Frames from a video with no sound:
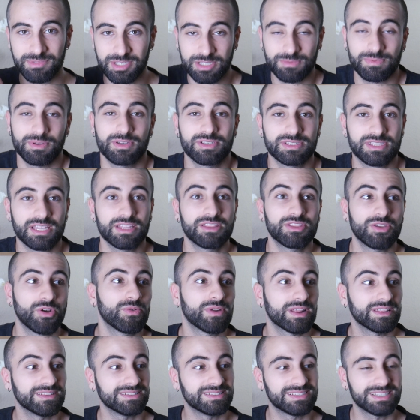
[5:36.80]
just because they
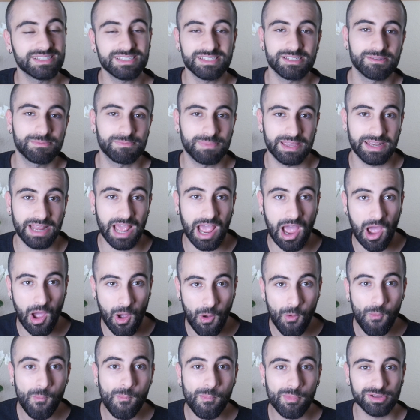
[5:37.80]
don't anticipate
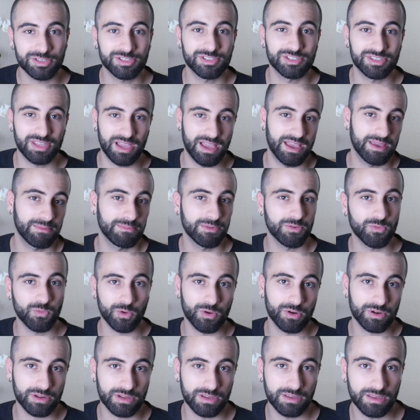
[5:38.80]
how much time and
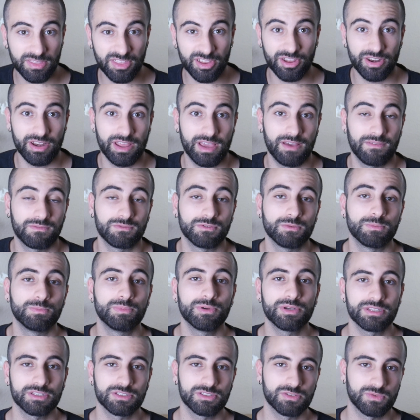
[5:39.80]
work they're going to have to
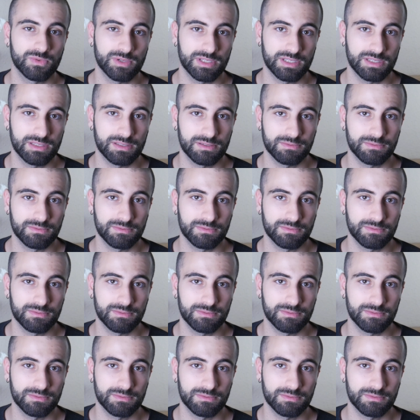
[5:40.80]
put into it.